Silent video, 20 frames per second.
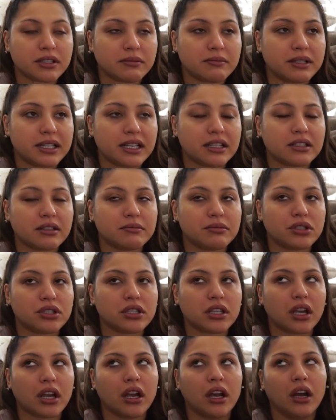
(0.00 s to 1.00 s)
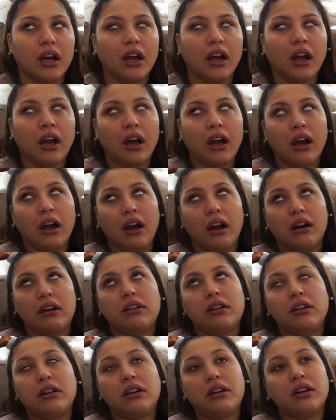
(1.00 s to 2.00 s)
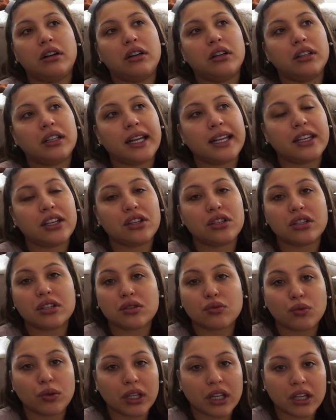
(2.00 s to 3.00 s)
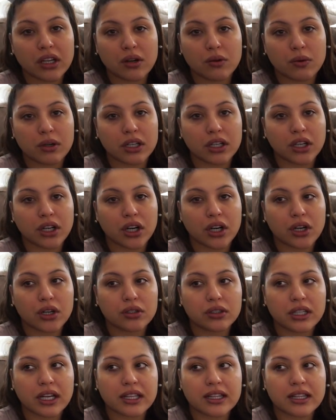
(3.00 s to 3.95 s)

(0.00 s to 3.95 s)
Some days I'm just like, oh, like you just really don't want to go.